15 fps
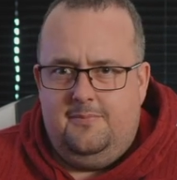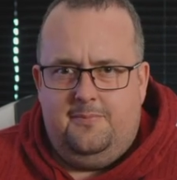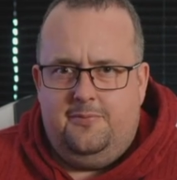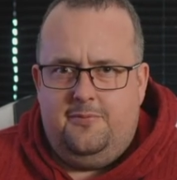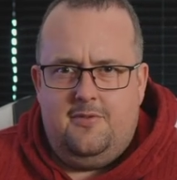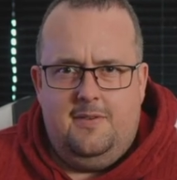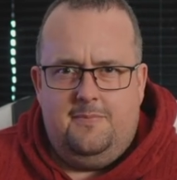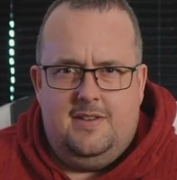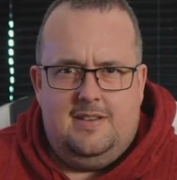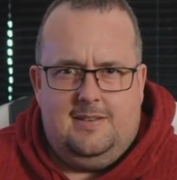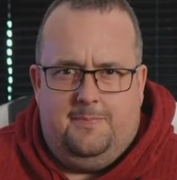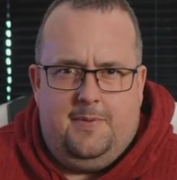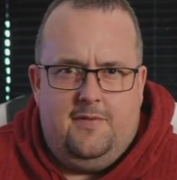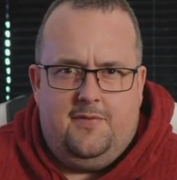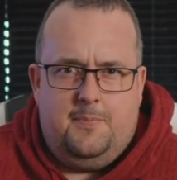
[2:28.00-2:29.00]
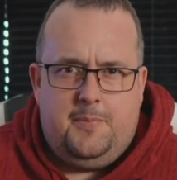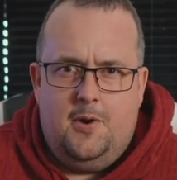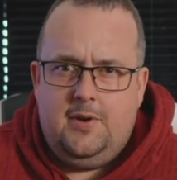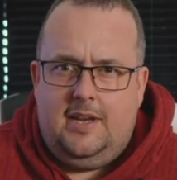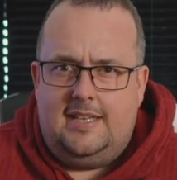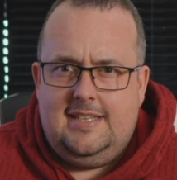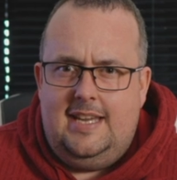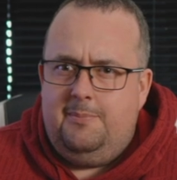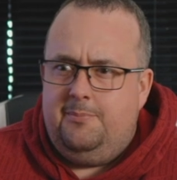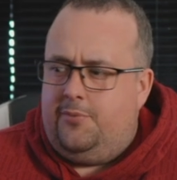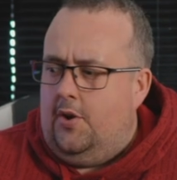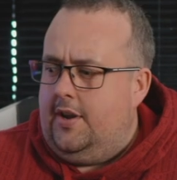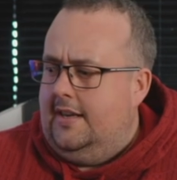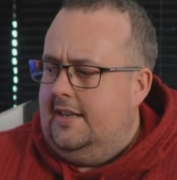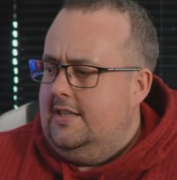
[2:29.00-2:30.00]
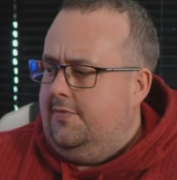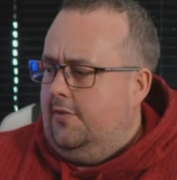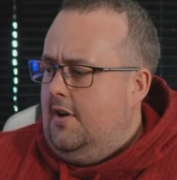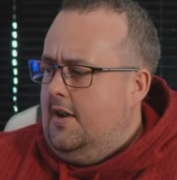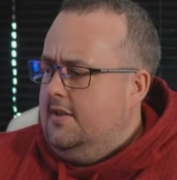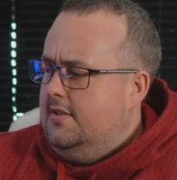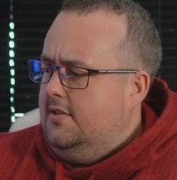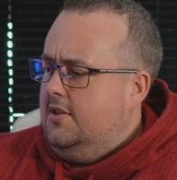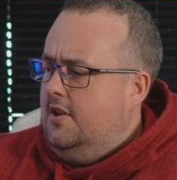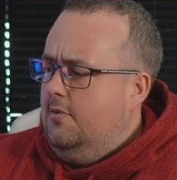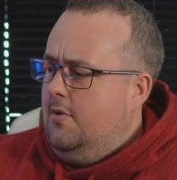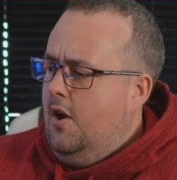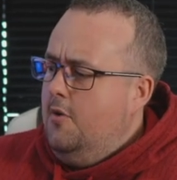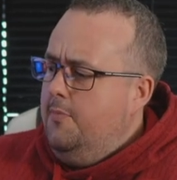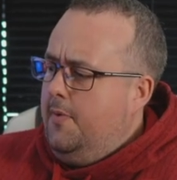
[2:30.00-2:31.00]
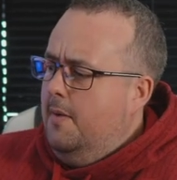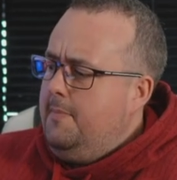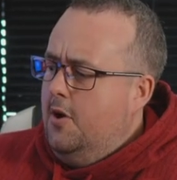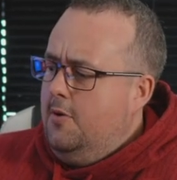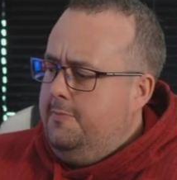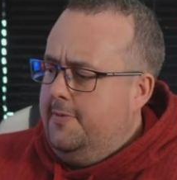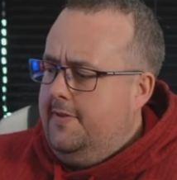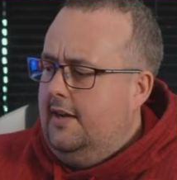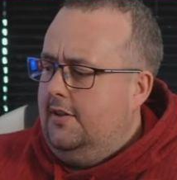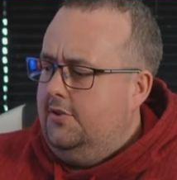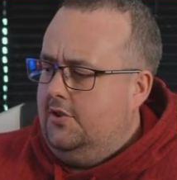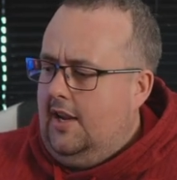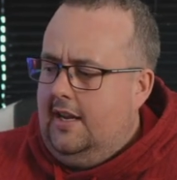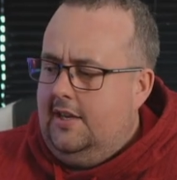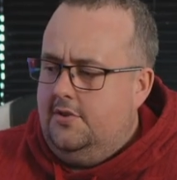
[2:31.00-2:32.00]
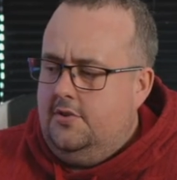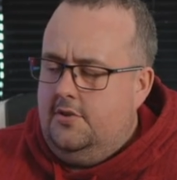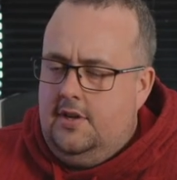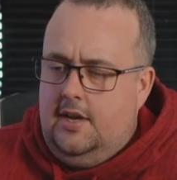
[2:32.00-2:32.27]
it's a bit of a bogey team Brighton is for us. So I'm hoping that'll change.